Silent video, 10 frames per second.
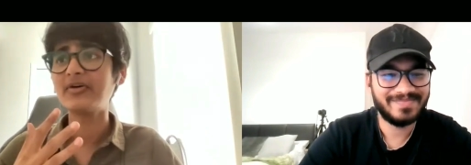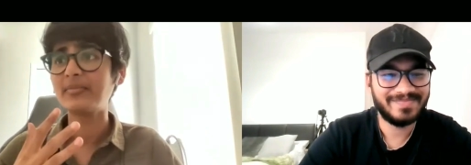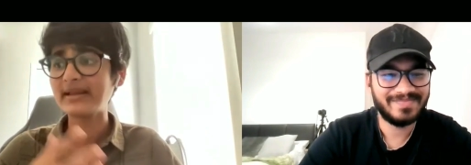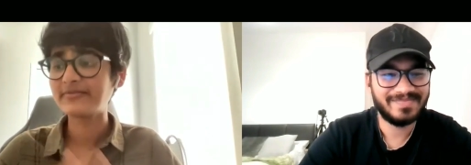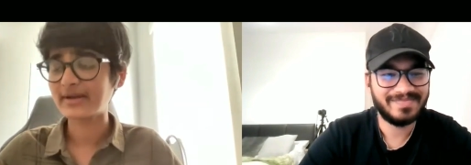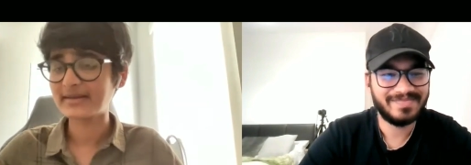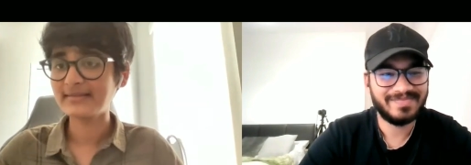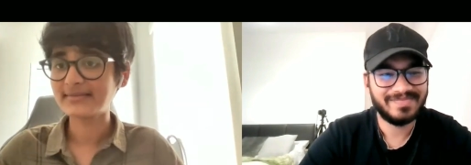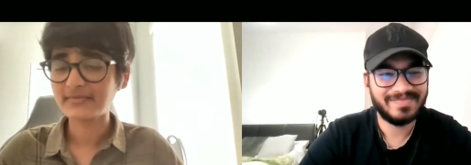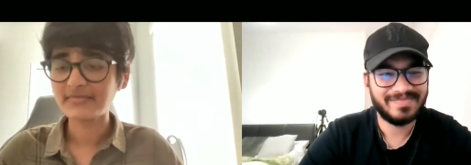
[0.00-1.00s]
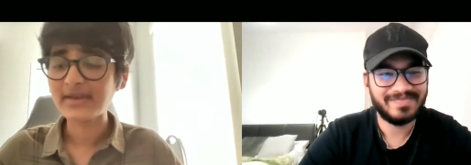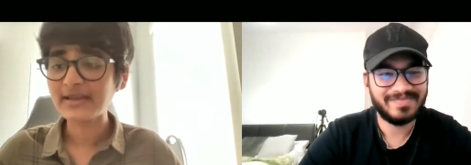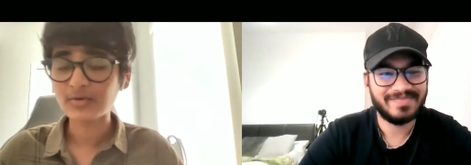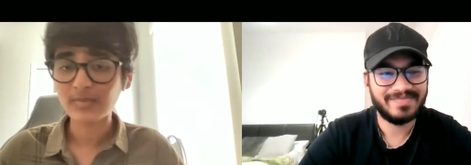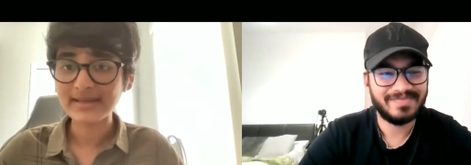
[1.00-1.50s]
Speaker 1: I would have applied for at least
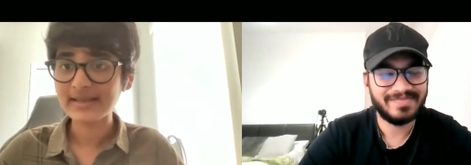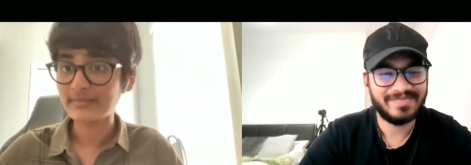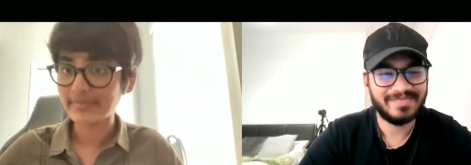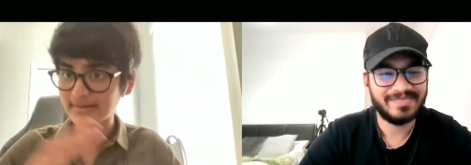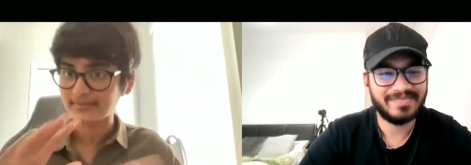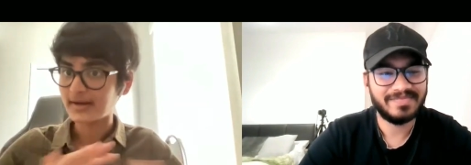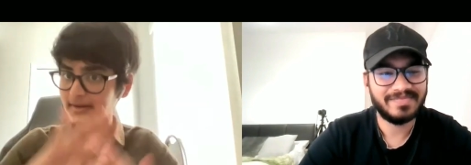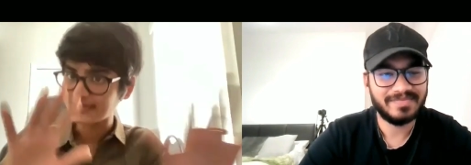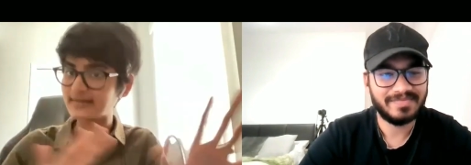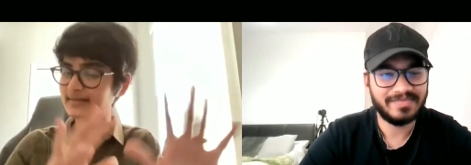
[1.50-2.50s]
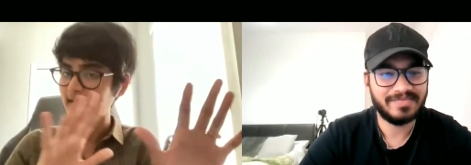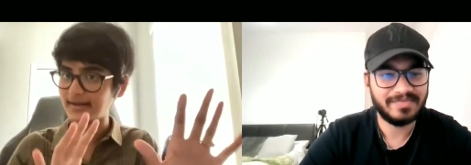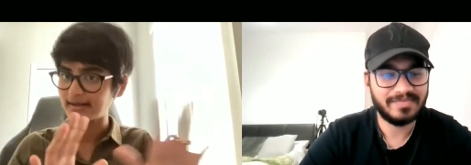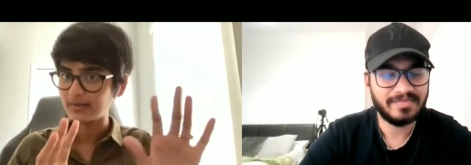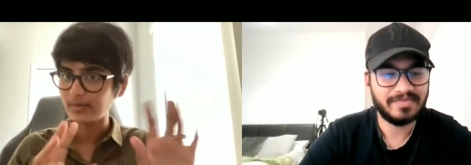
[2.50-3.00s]
15 to 20 companies under this
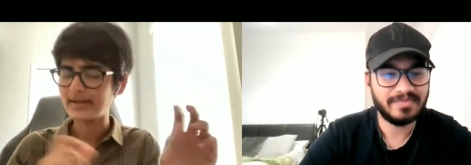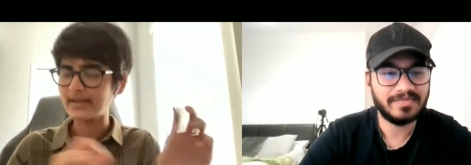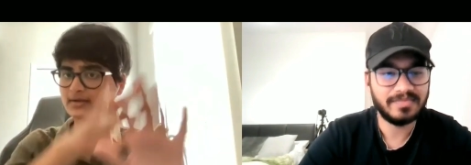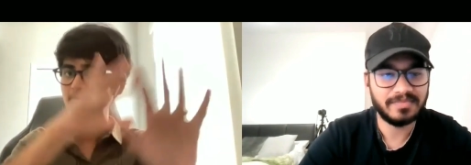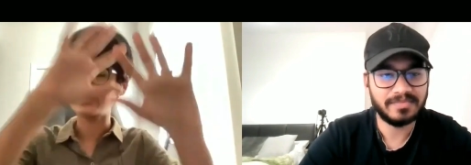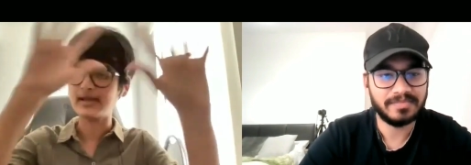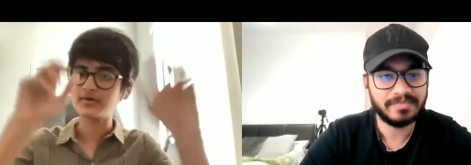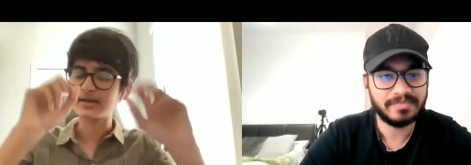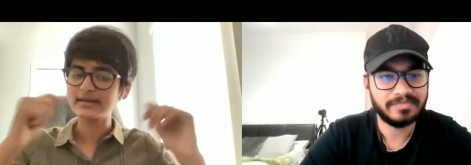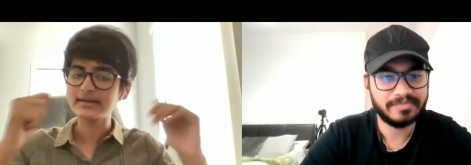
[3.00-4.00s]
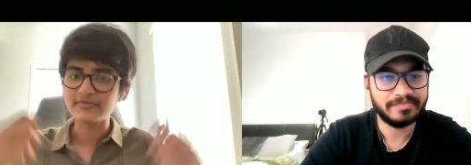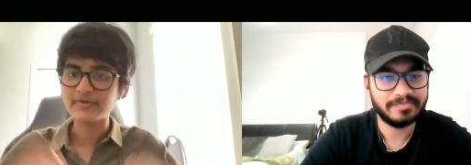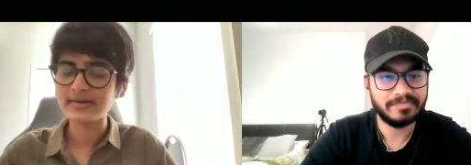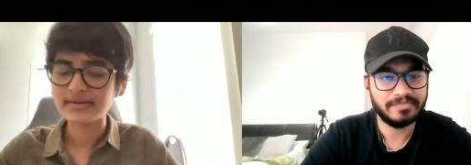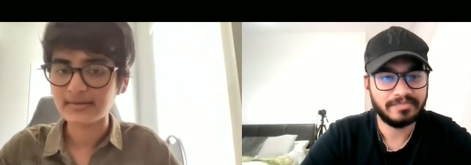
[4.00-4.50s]
category where I get mm-hmm. to try out like
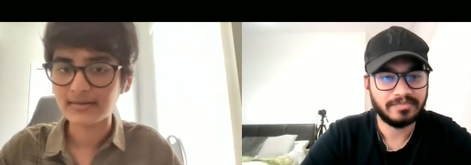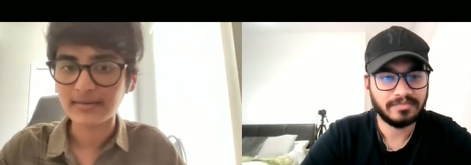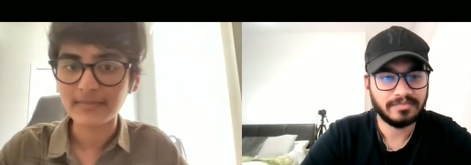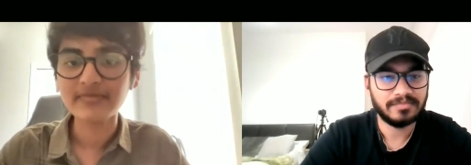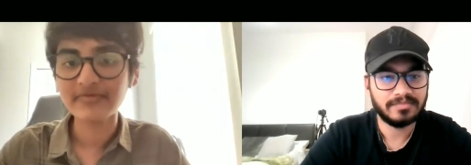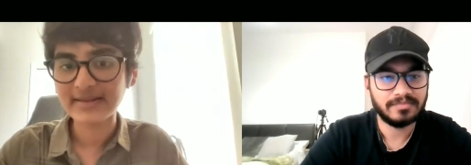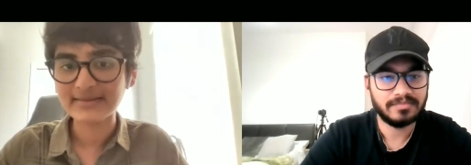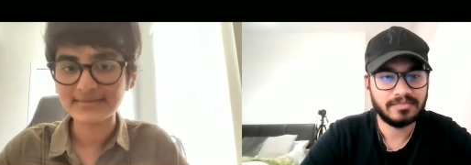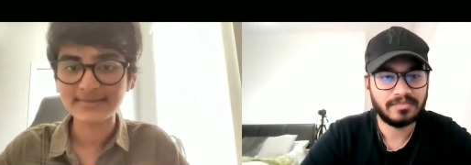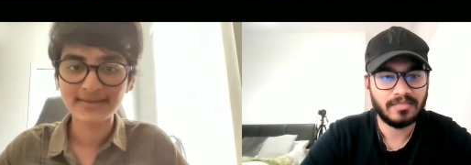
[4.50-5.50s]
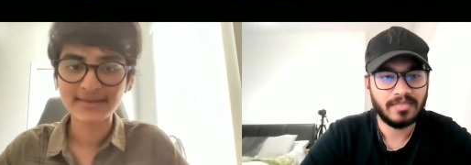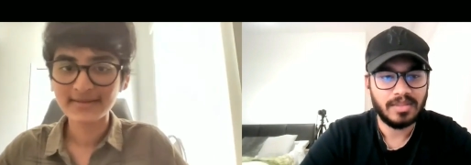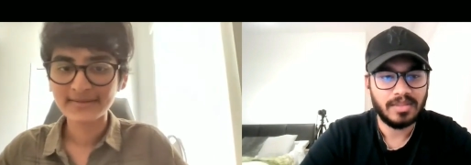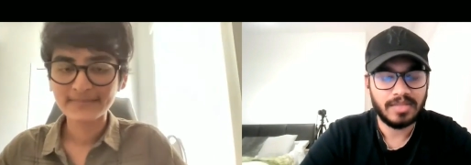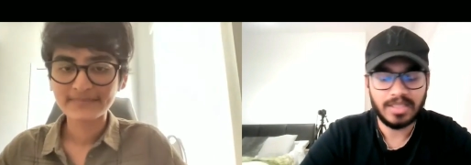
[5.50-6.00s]
different uh, fields.
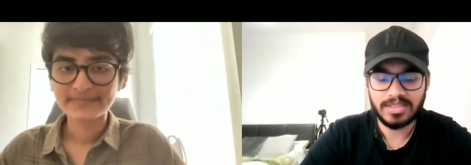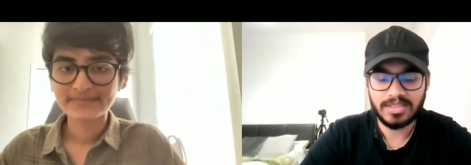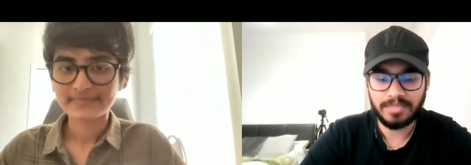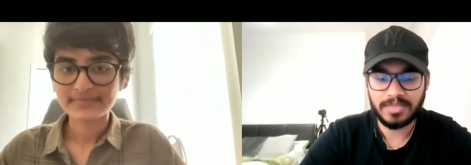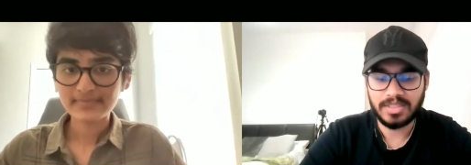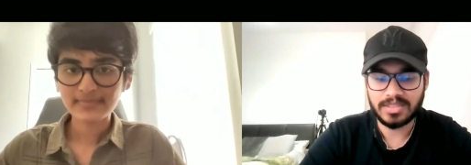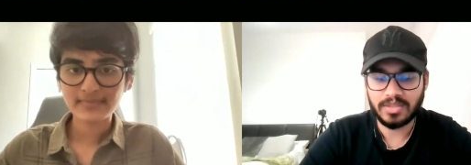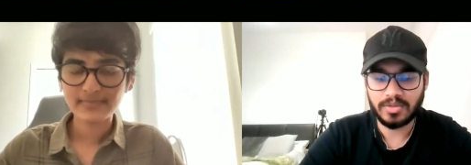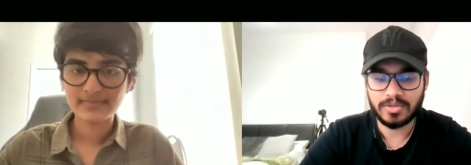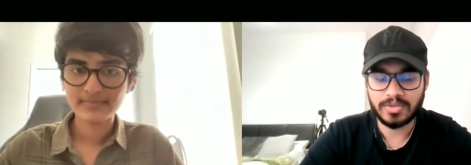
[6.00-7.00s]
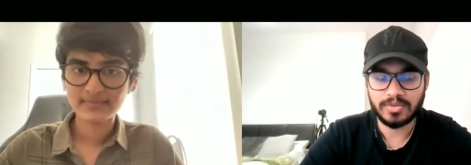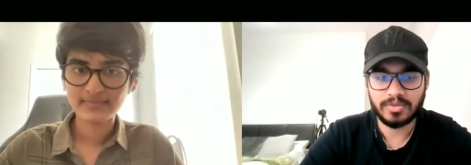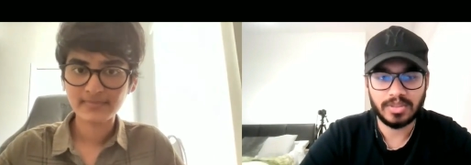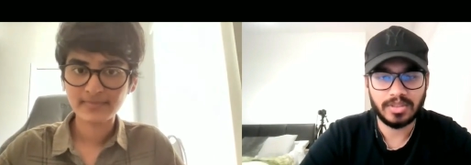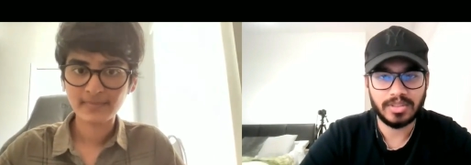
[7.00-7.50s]
Speaker 2: That's the same case here
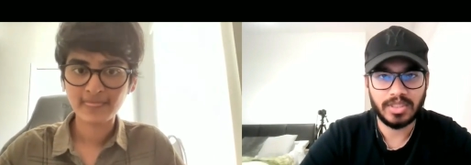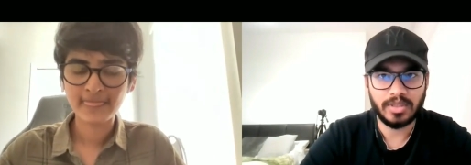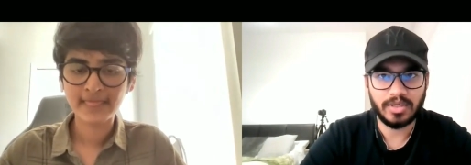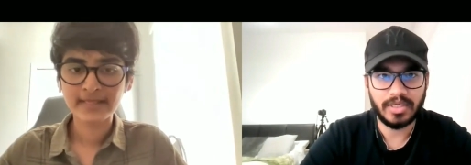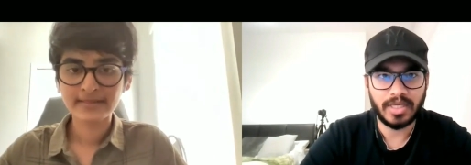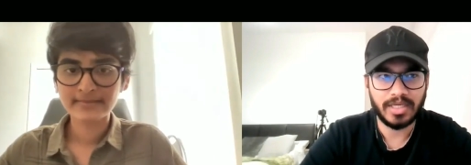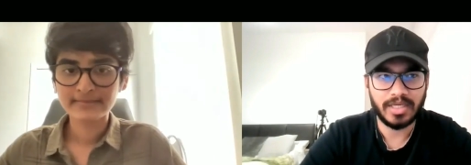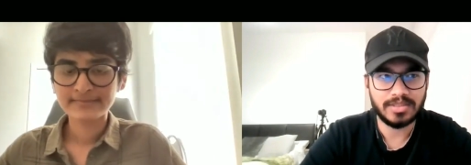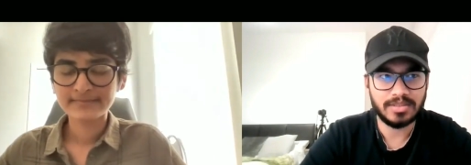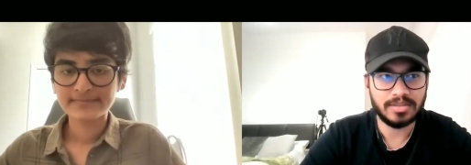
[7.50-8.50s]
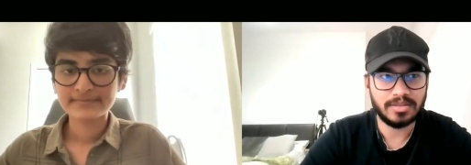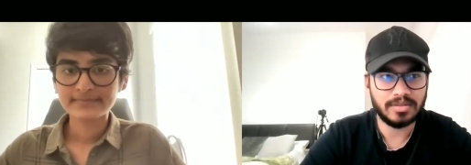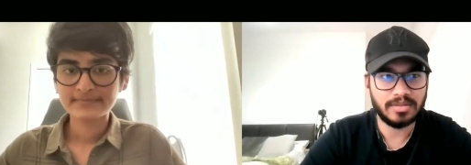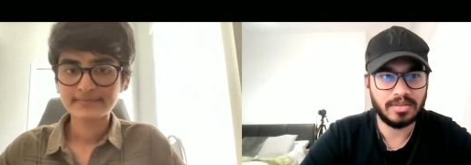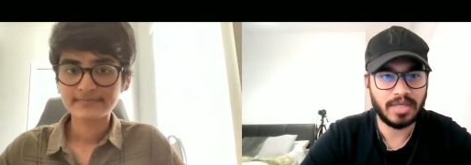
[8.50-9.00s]
also. Uh, they call it as uh,
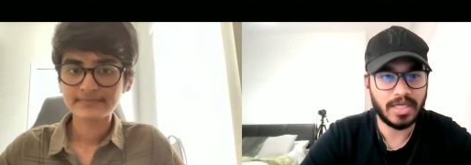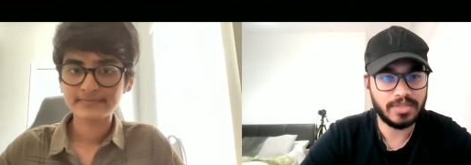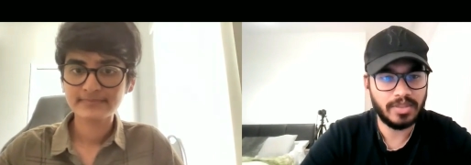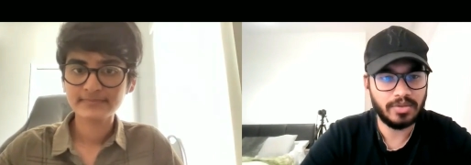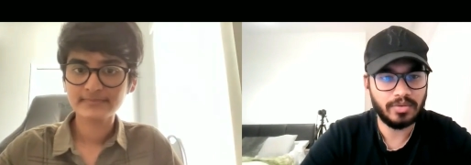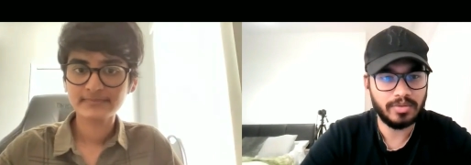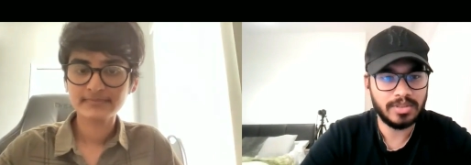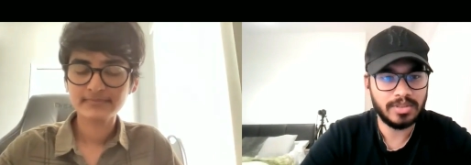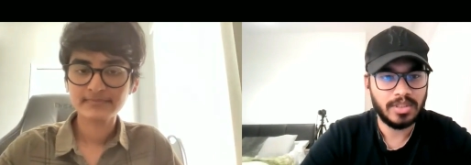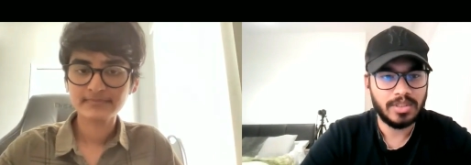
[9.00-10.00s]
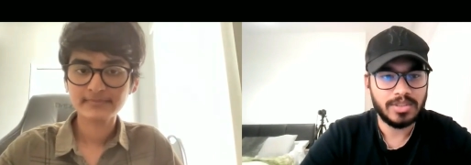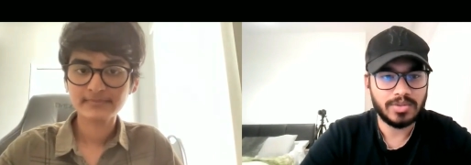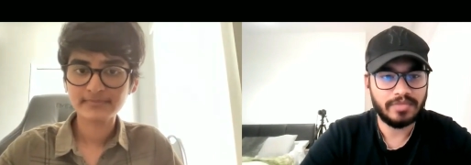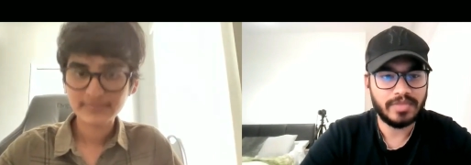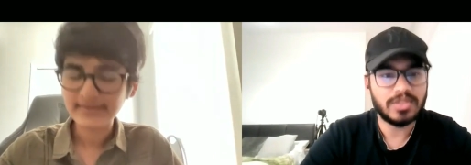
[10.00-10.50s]
graduate roles.
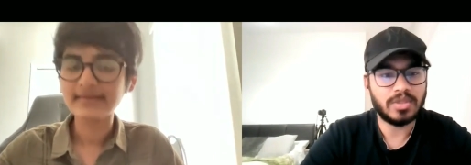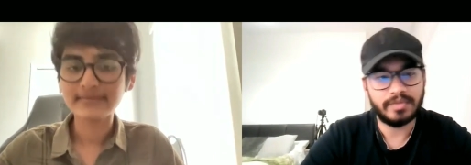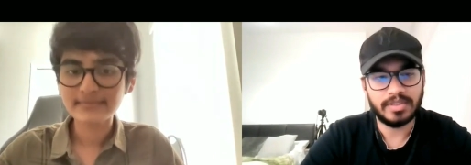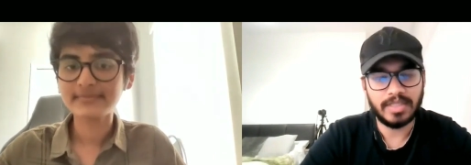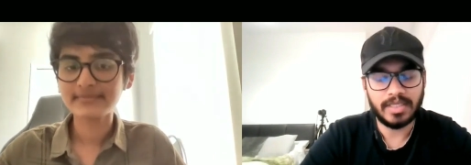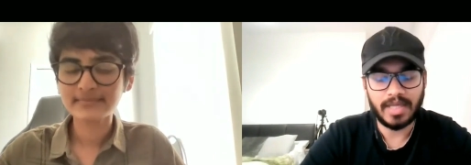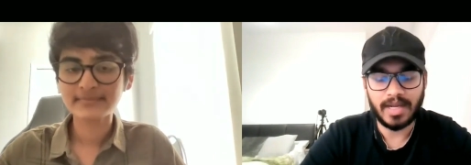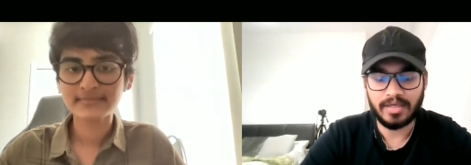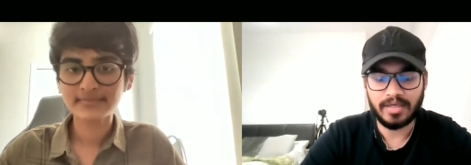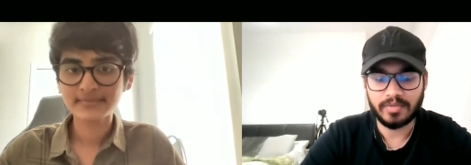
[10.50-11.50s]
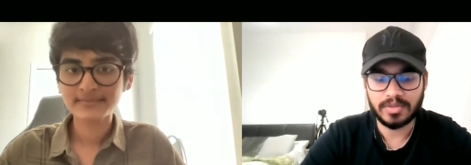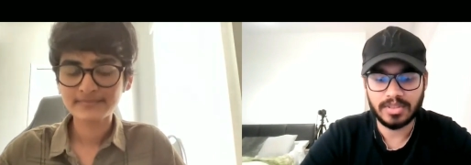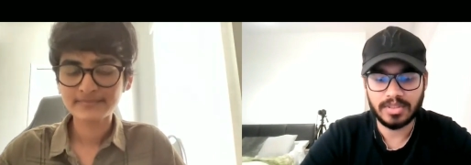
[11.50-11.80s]
So the 1st mm-hmm. offer that I had, it was